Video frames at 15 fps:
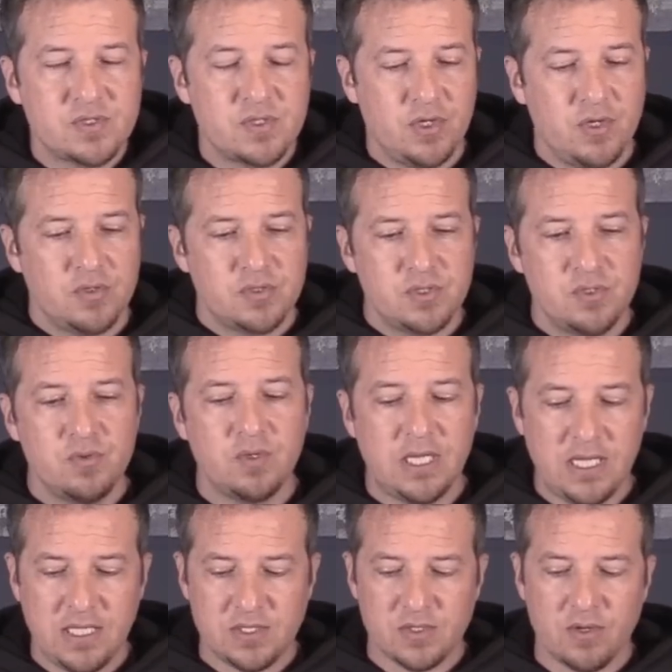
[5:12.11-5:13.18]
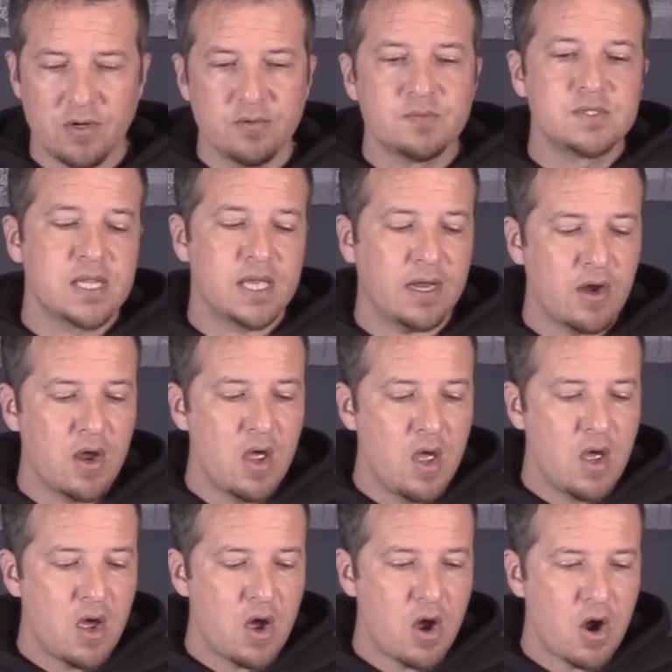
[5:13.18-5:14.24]
So your two key terms there
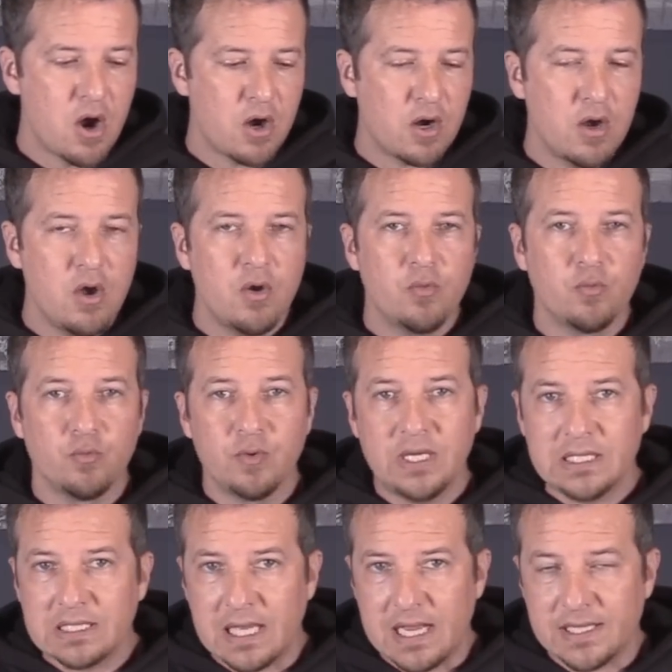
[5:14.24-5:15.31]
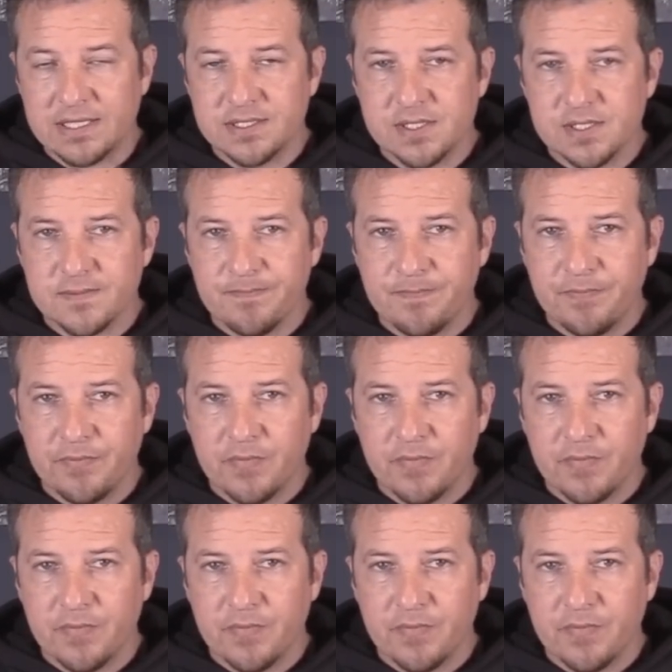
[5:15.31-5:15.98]
are realized,